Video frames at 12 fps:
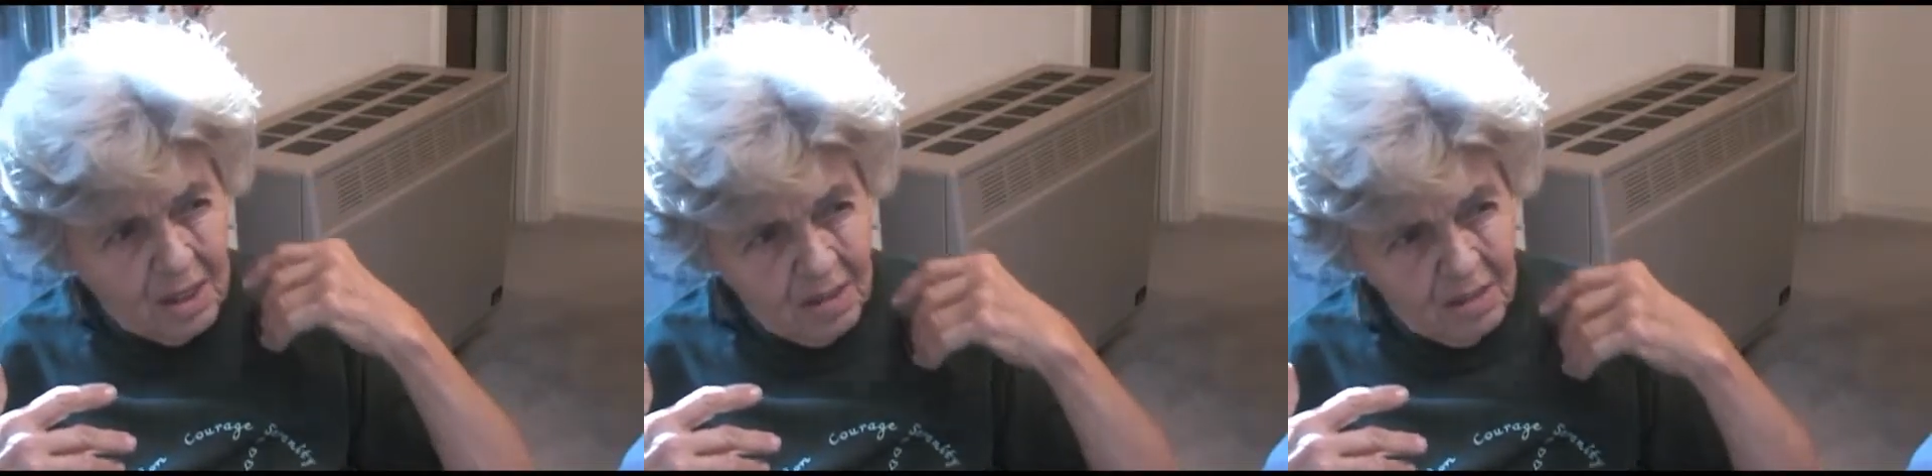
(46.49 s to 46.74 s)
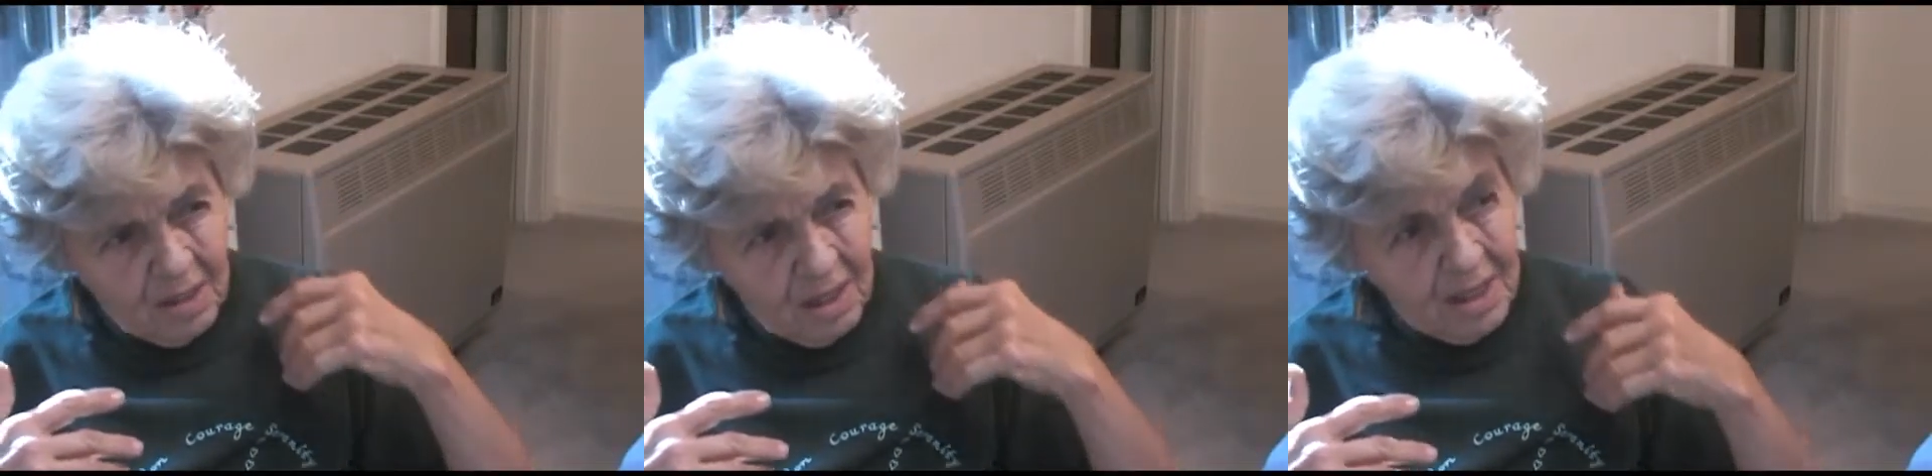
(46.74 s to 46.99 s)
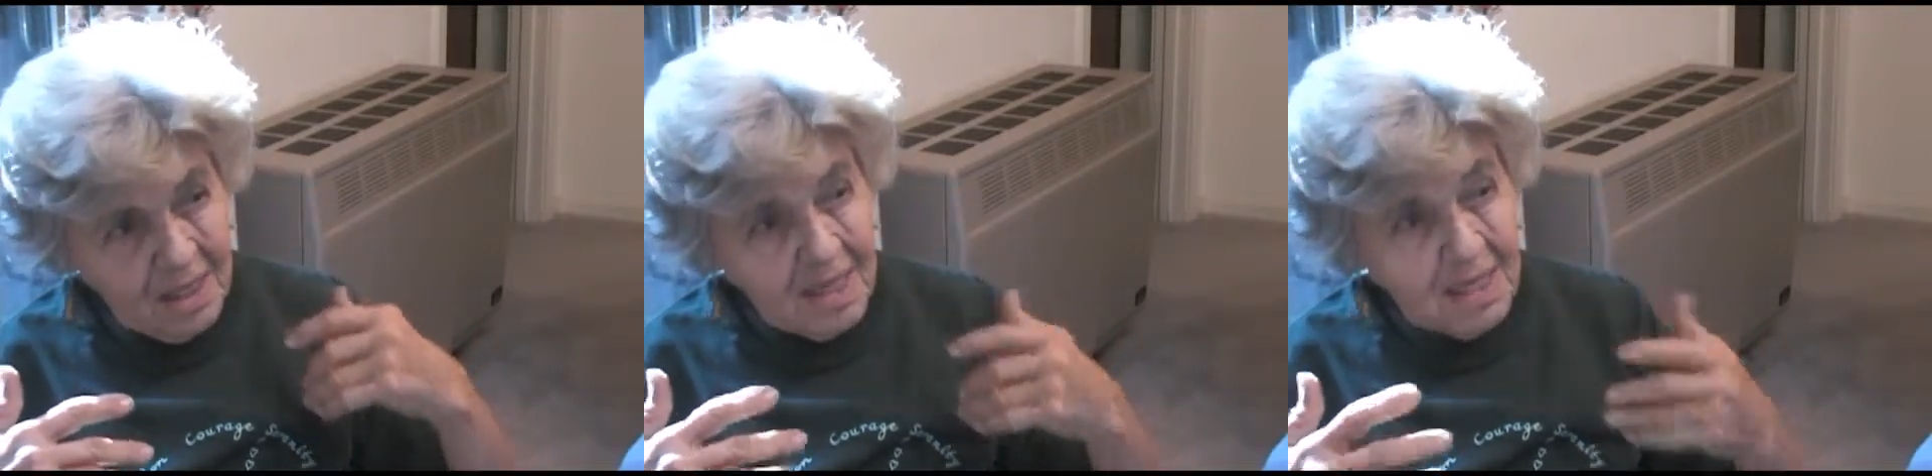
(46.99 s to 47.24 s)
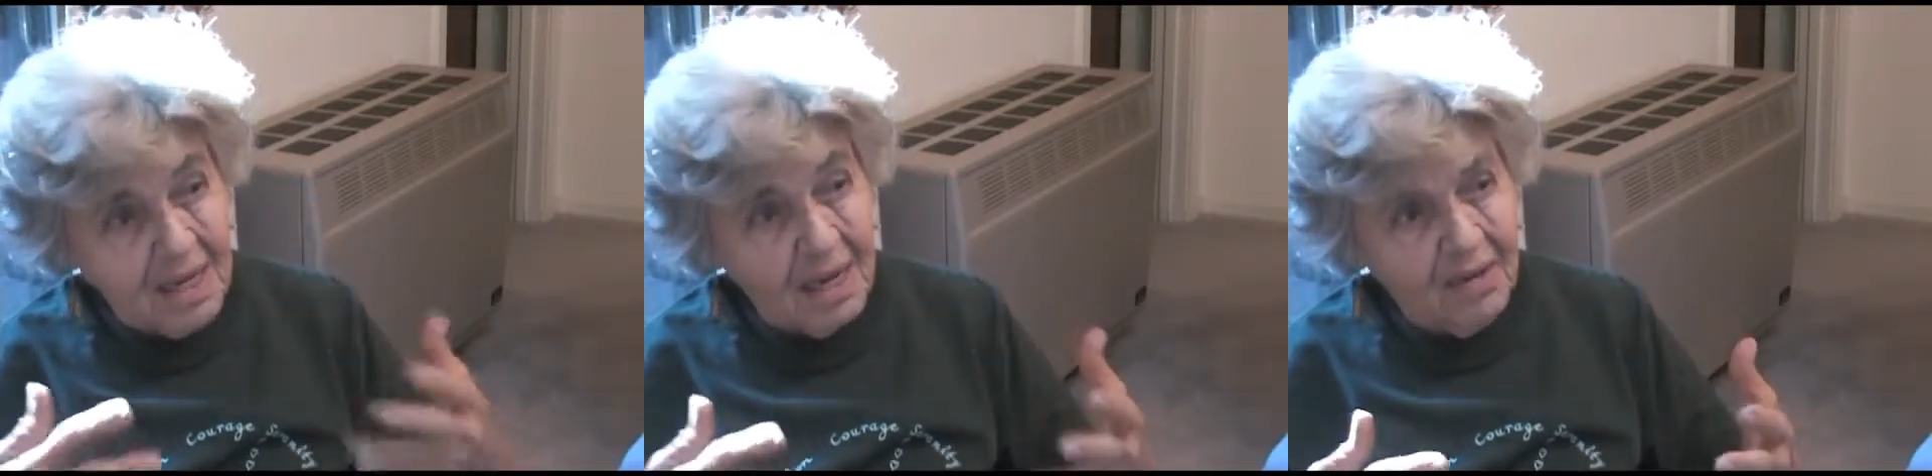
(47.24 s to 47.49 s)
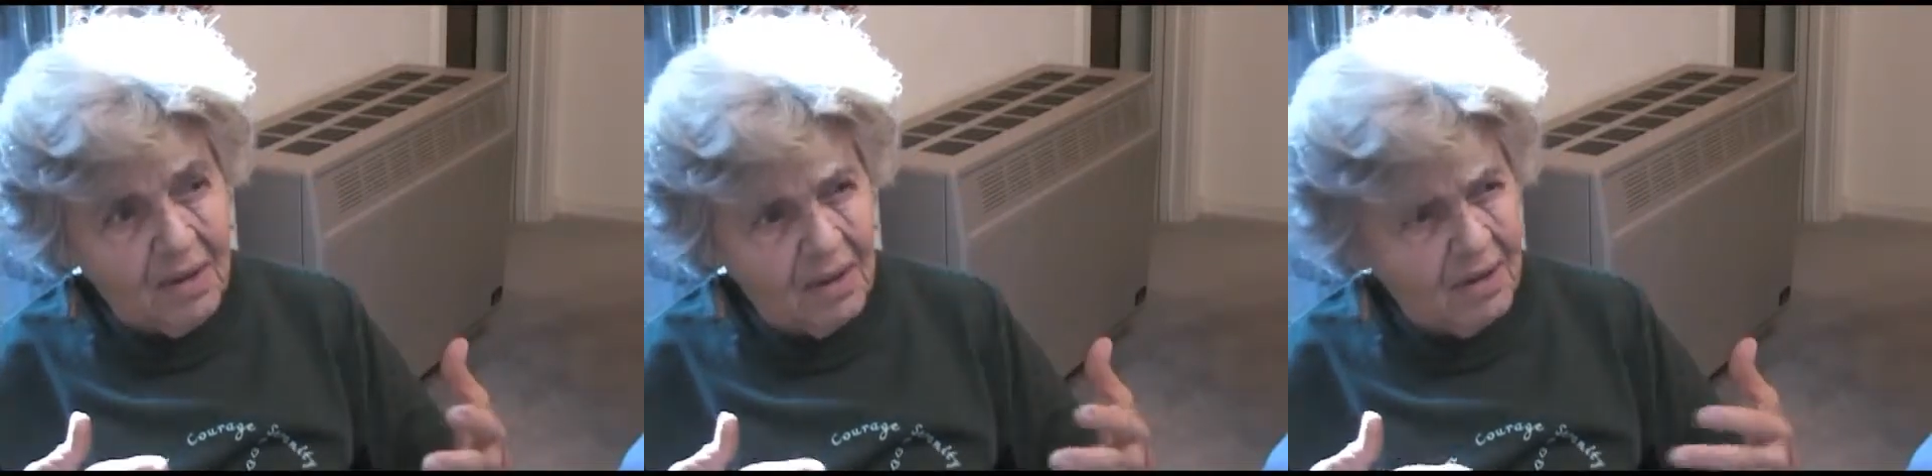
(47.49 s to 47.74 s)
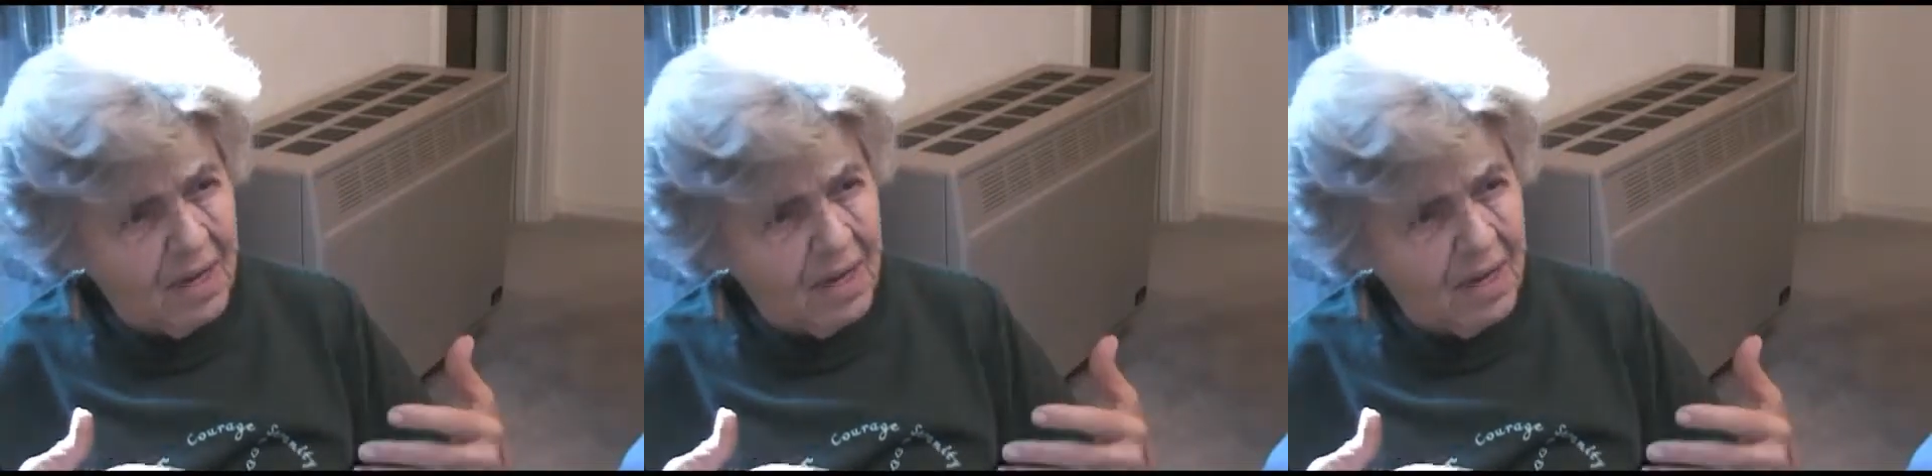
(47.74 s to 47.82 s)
This was 1970 or